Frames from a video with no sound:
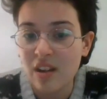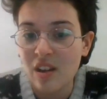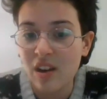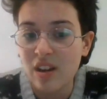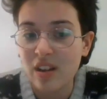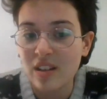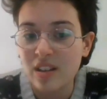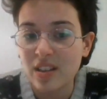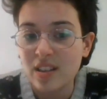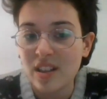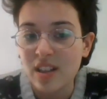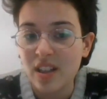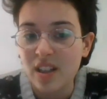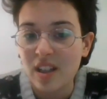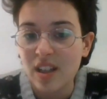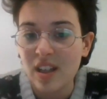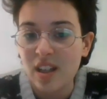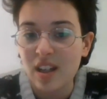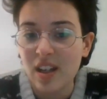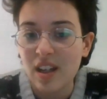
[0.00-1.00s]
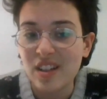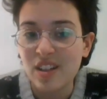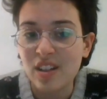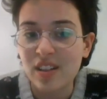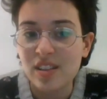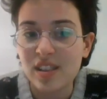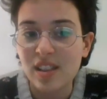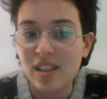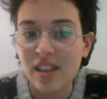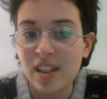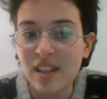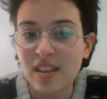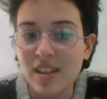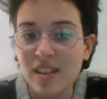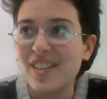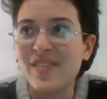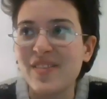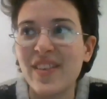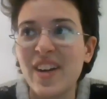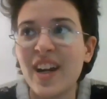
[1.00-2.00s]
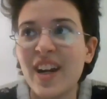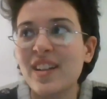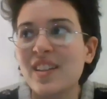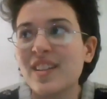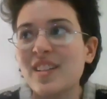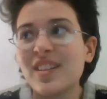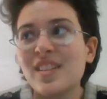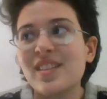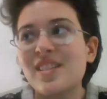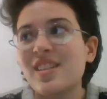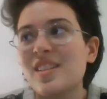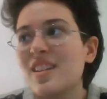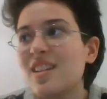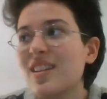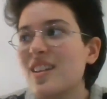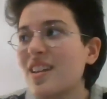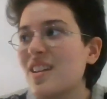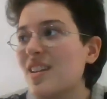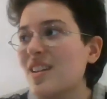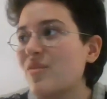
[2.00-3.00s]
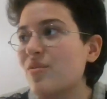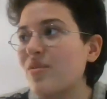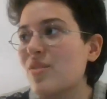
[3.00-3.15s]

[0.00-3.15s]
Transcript: not to let the violent and then